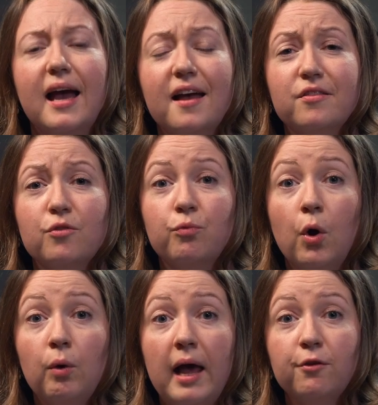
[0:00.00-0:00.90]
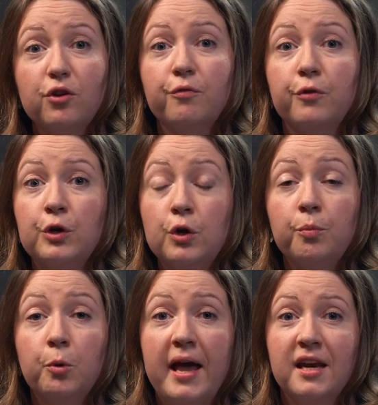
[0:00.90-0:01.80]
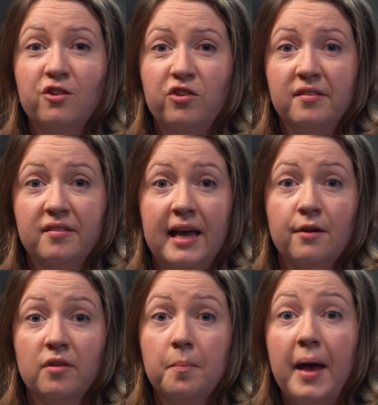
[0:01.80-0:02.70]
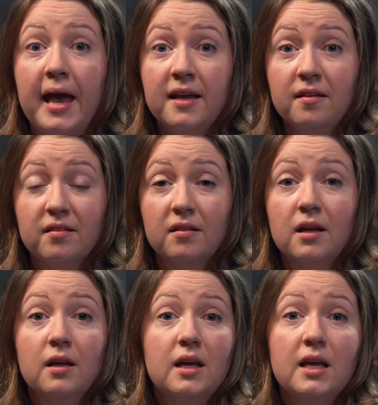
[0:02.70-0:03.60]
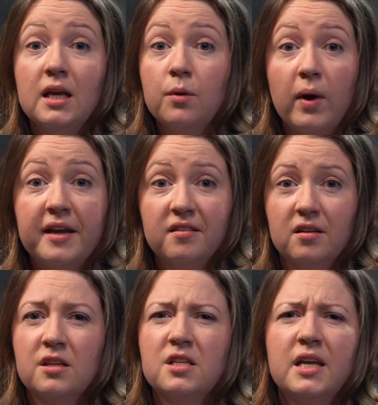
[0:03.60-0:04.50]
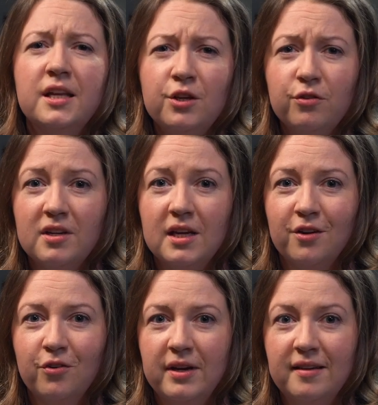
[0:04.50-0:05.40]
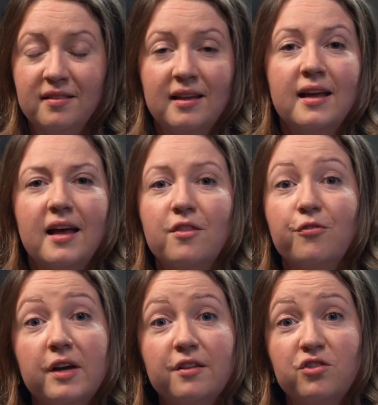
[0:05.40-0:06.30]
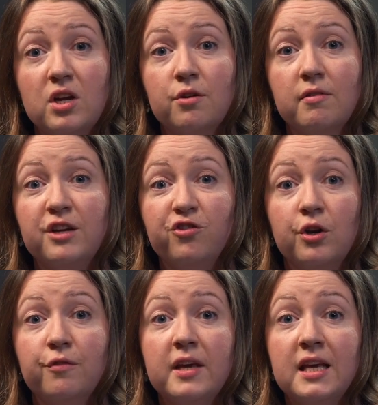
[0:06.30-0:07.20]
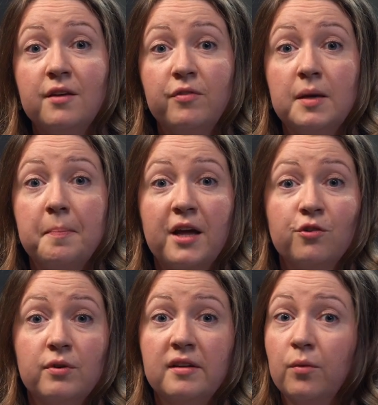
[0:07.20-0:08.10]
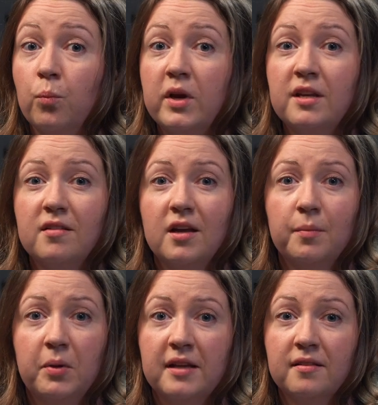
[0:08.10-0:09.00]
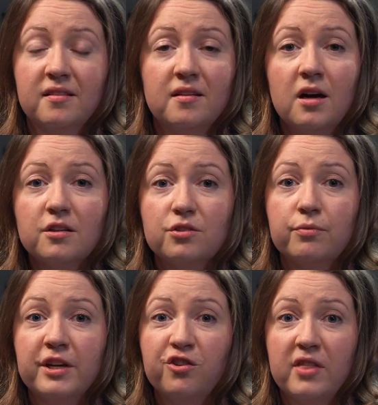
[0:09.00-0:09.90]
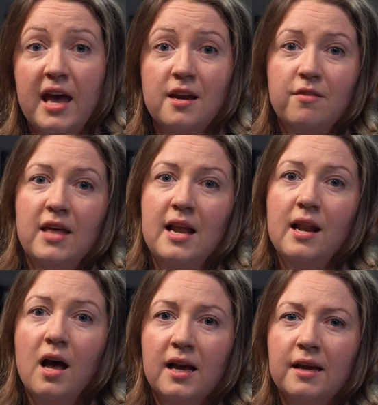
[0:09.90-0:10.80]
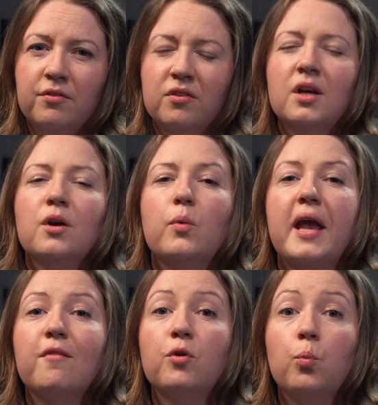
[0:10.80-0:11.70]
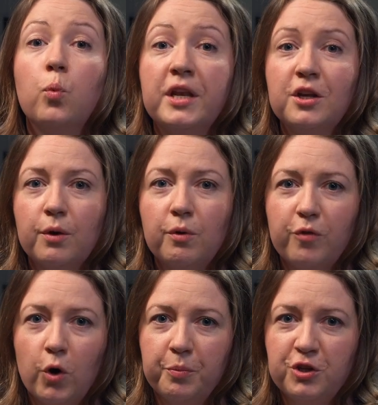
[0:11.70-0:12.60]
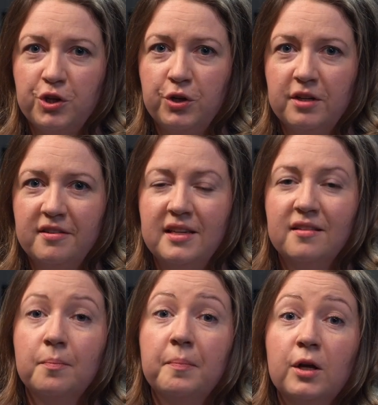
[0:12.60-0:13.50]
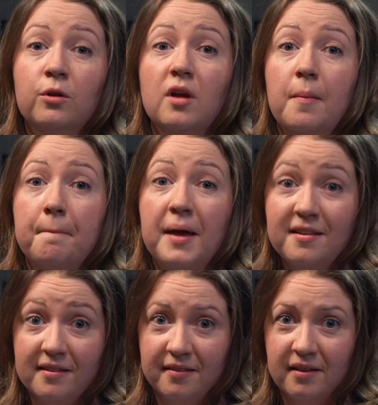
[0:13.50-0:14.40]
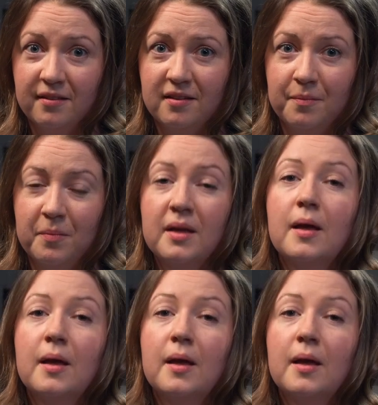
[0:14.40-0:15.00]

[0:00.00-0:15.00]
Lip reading: As the rollout of renewable energy scales at pace, e-waste continues to increase, and the first generation of EV batteries and wind turbines start to reach the end of their lives, we have a window of opportunity to build a better system